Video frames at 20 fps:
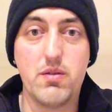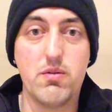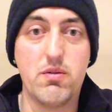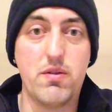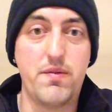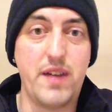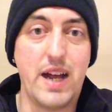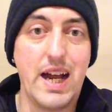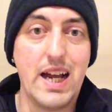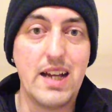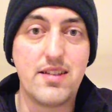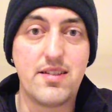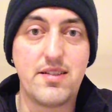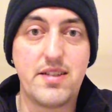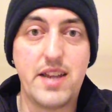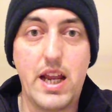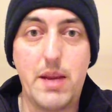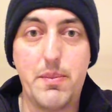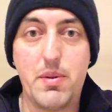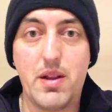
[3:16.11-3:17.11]

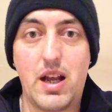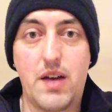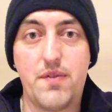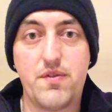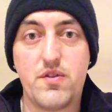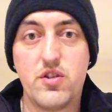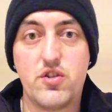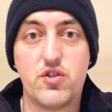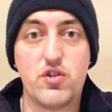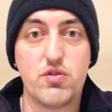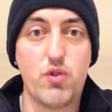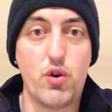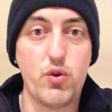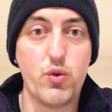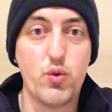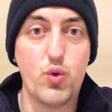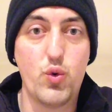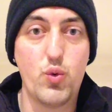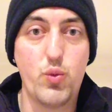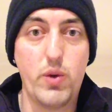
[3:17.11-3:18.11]
revised table after
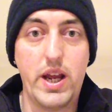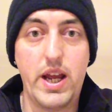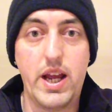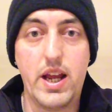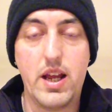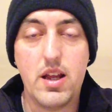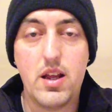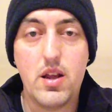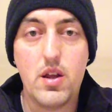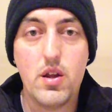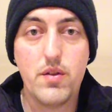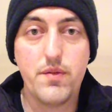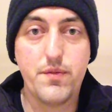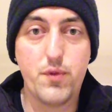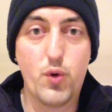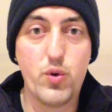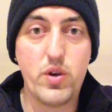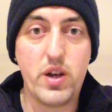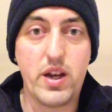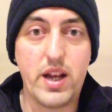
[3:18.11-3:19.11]
Toronto were
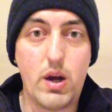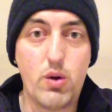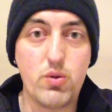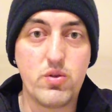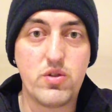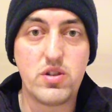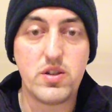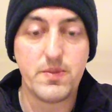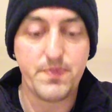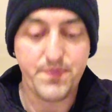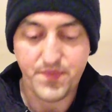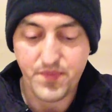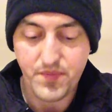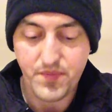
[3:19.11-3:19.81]
voted out.